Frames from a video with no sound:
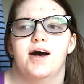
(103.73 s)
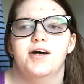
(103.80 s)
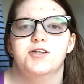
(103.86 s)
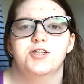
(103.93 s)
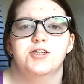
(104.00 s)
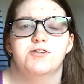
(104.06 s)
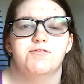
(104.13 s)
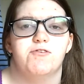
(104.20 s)

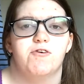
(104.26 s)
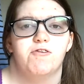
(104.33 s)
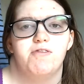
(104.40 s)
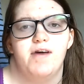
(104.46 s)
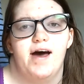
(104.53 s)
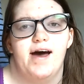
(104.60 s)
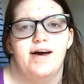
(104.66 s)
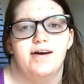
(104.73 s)
just for
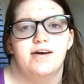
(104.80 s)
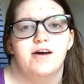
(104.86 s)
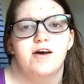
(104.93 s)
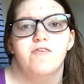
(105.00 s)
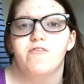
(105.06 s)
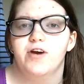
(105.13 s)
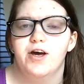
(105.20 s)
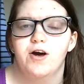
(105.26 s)
that
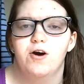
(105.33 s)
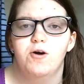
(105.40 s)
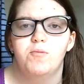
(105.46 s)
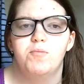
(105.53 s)
video,